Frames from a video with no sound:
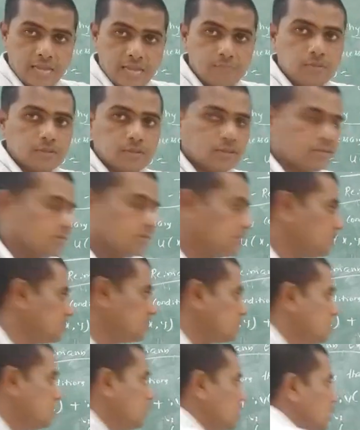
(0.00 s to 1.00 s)

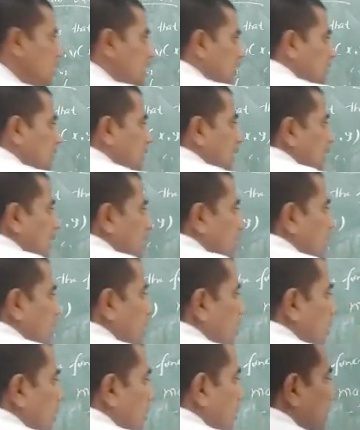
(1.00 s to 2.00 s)
hypothesis,
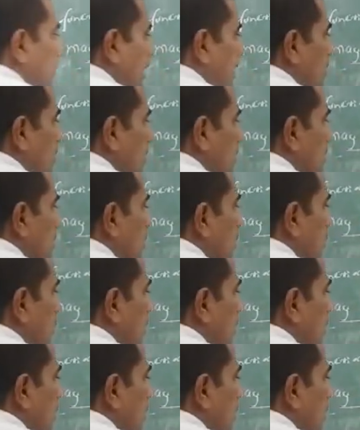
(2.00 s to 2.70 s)
then